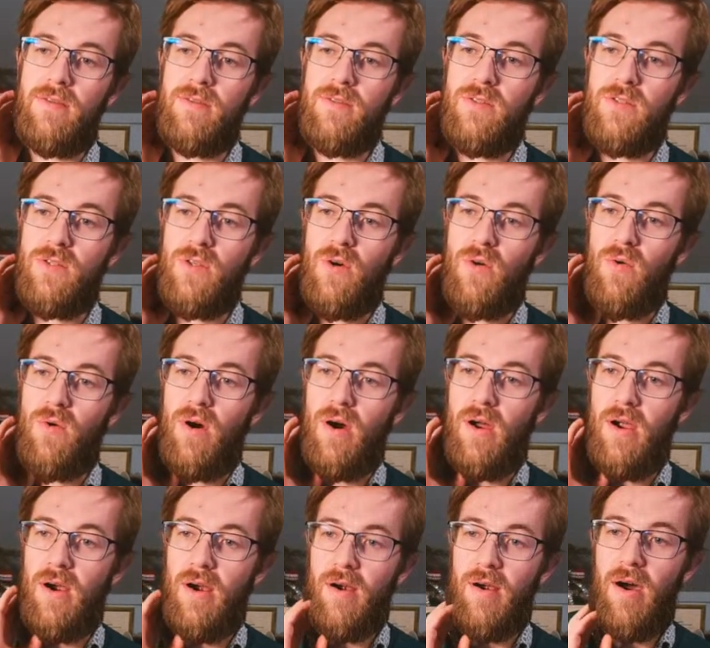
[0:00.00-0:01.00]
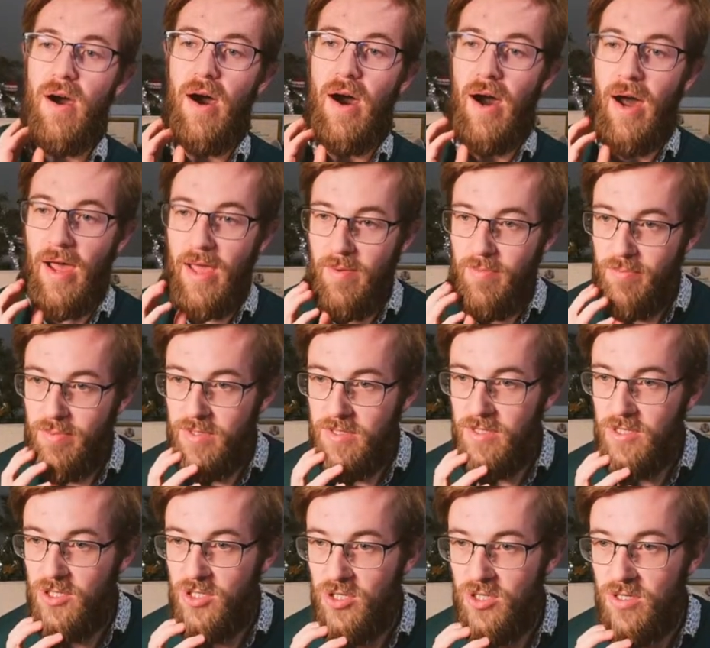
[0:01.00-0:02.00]
So our I
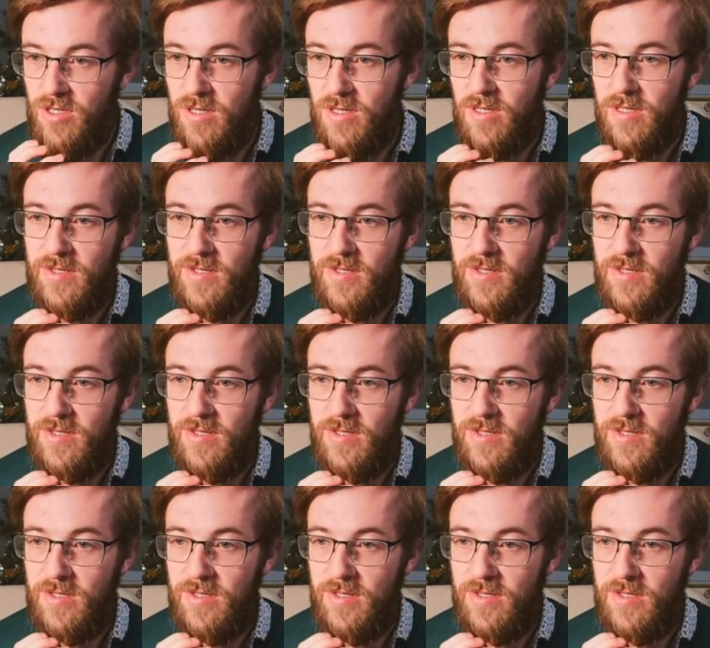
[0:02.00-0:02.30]
position